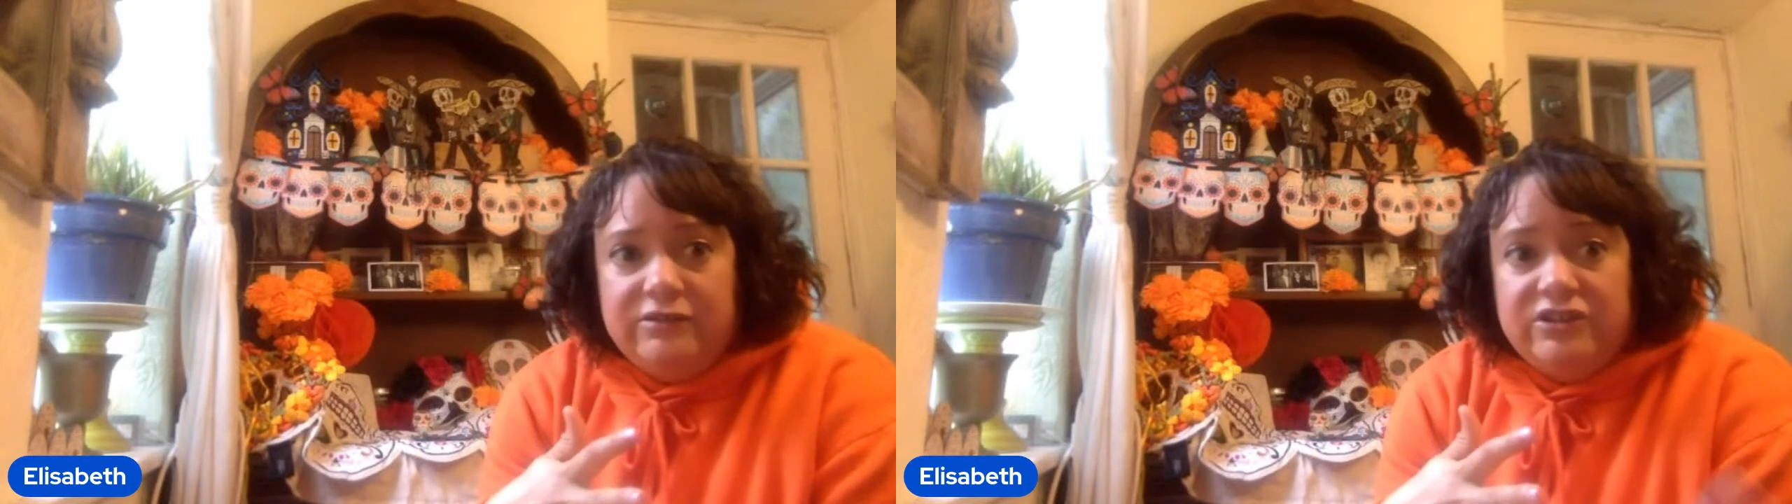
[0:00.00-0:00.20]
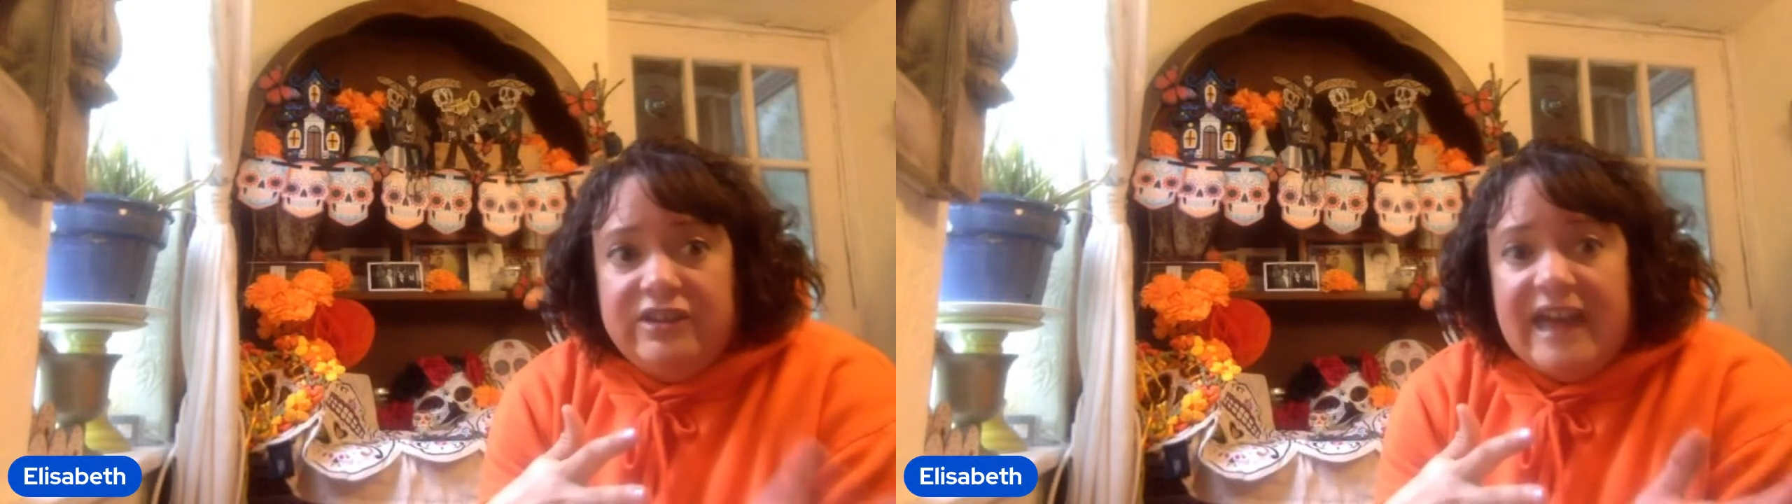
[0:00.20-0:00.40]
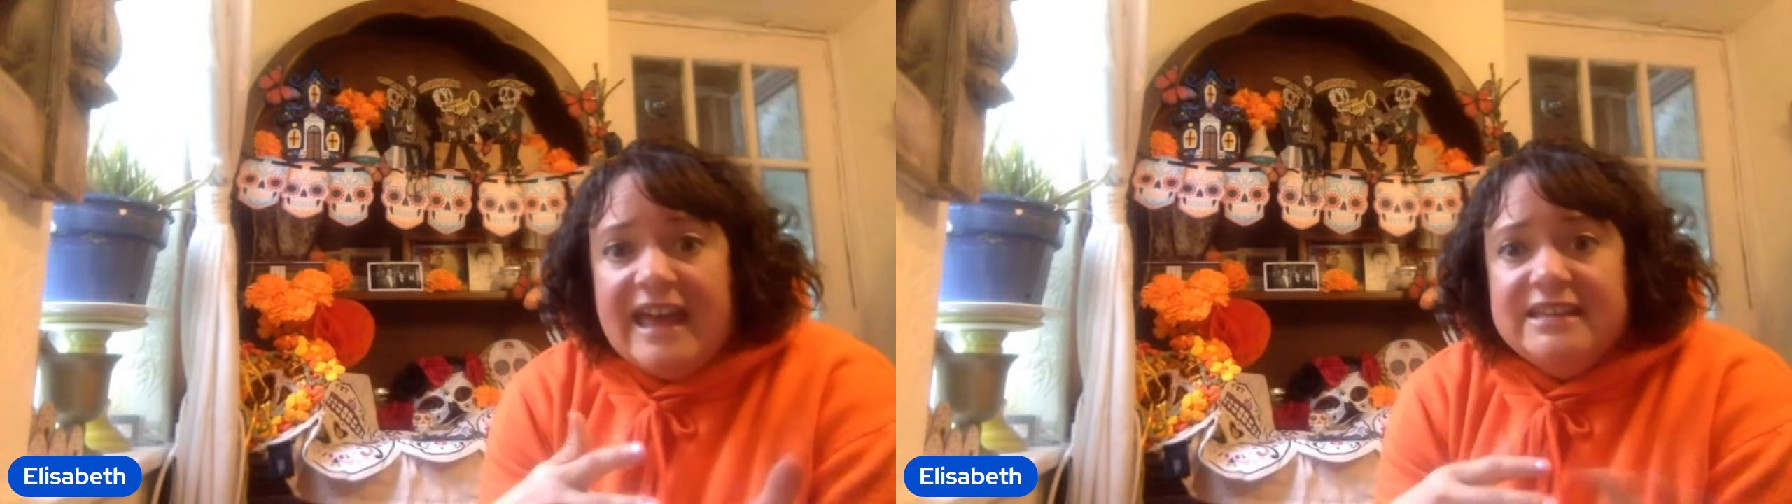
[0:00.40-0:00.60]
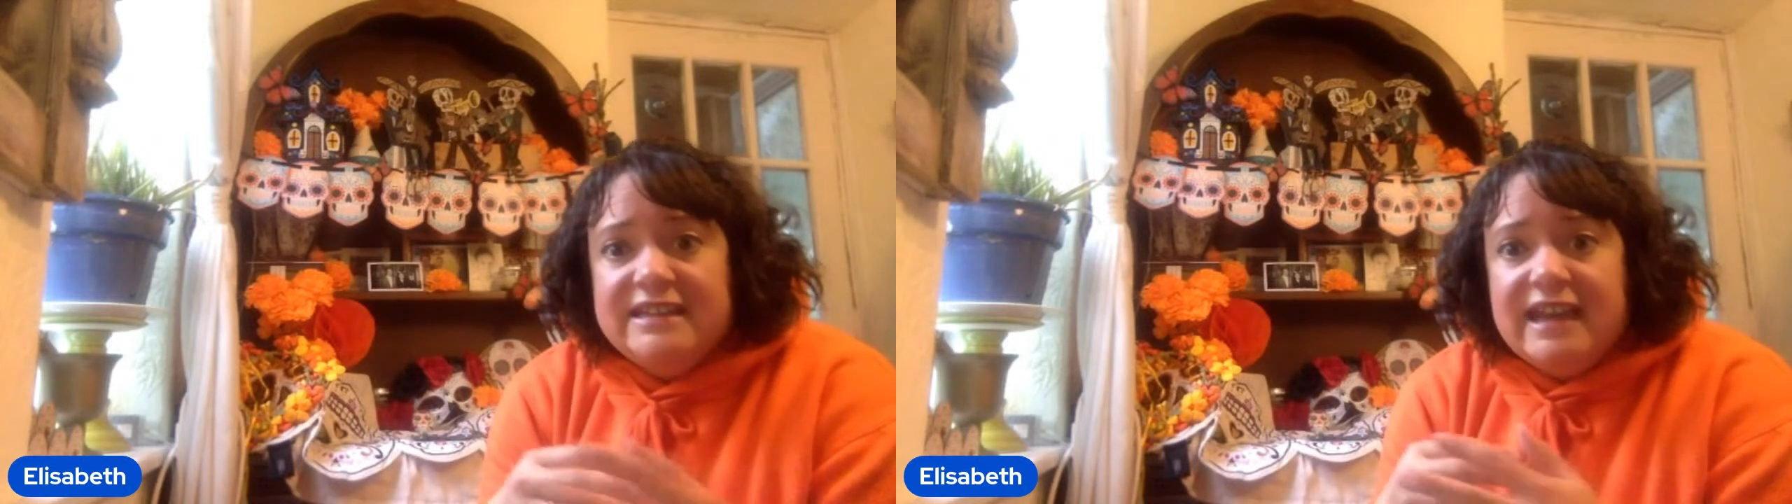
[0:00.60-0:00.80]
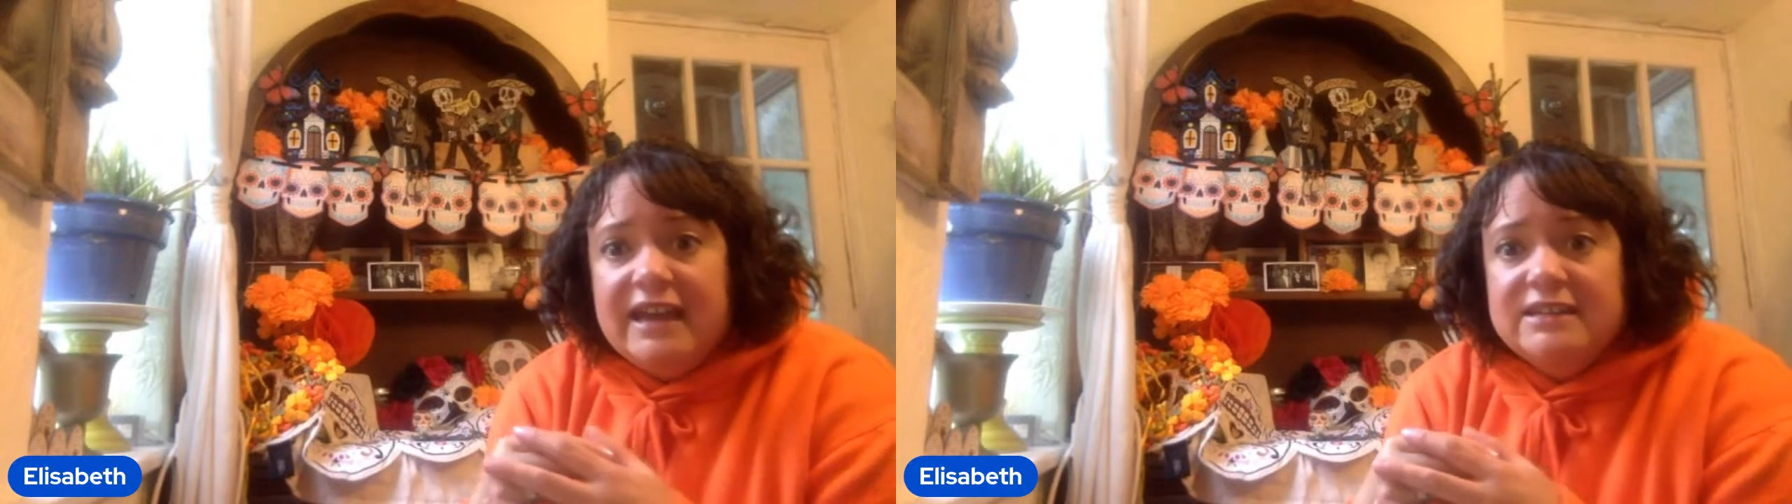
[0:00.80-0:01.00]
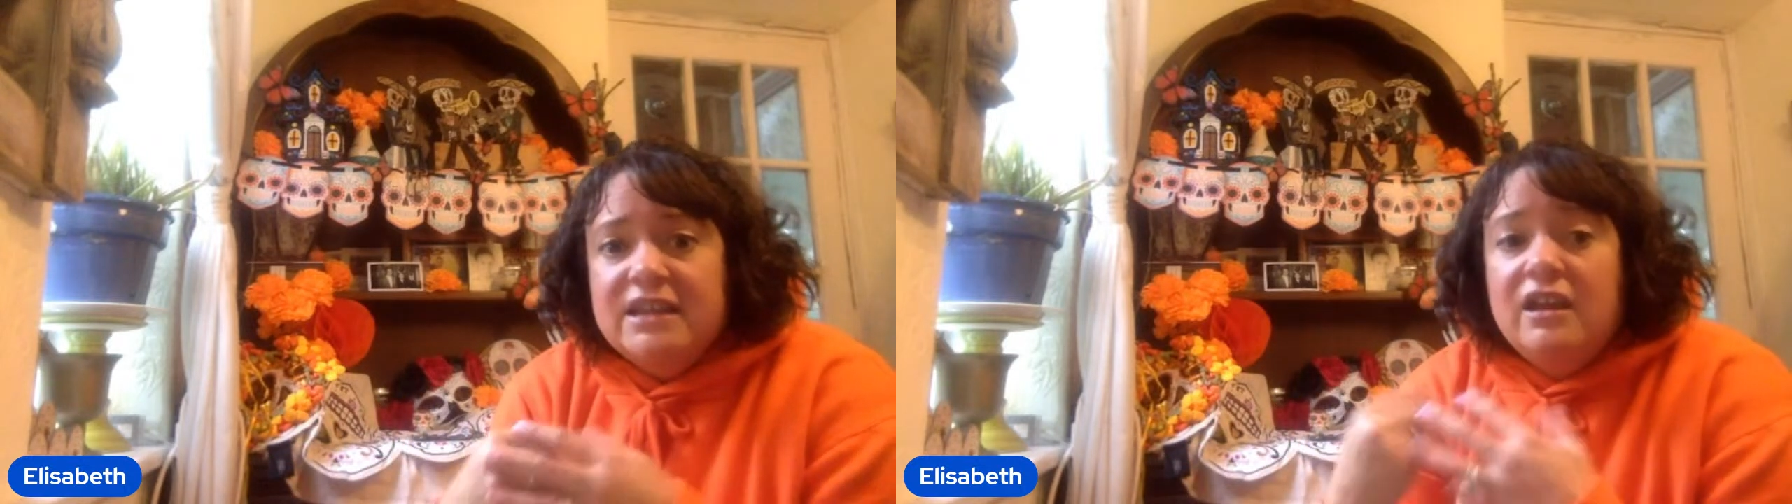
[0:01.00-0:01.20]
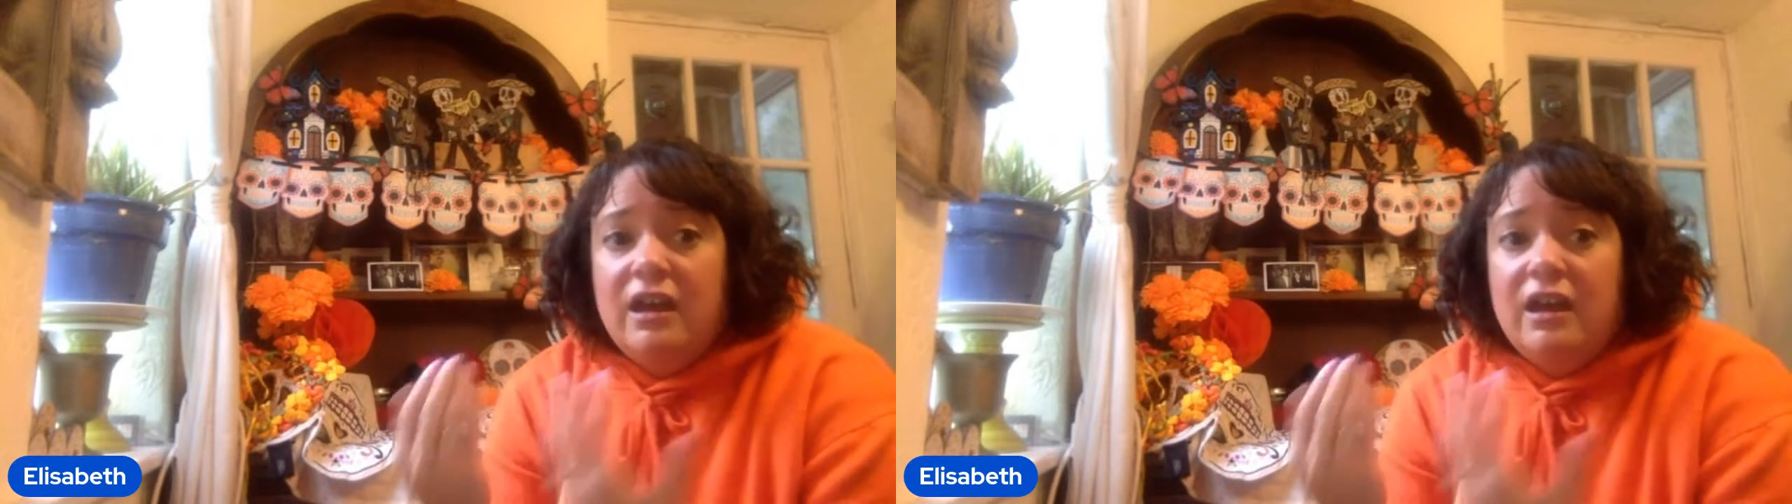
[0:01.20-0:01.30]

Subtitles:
to the Aztecs.